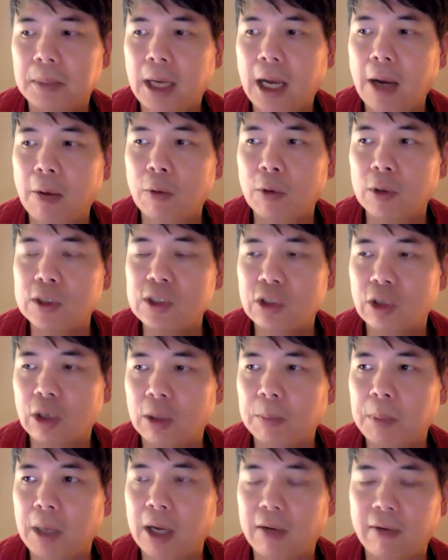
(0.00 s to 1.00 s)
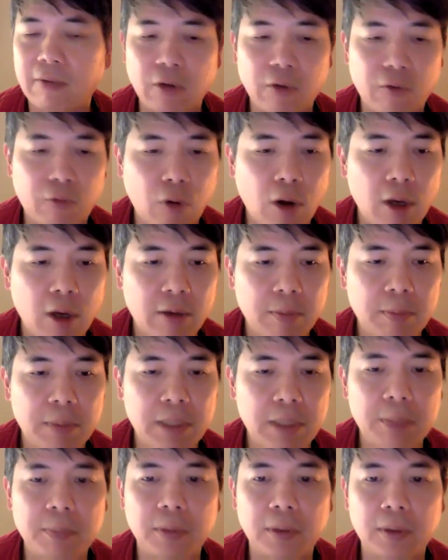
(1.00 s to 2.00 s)
I was not part of the 400
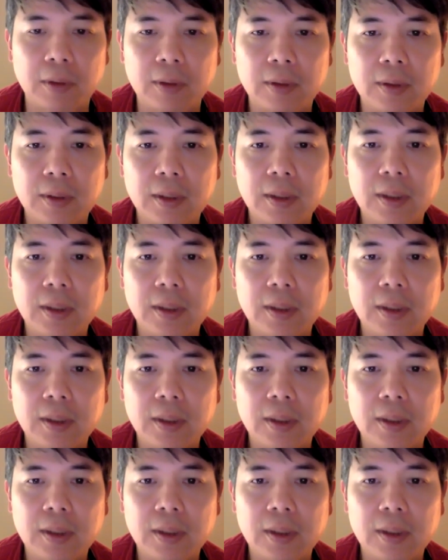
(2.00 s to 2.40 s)
people.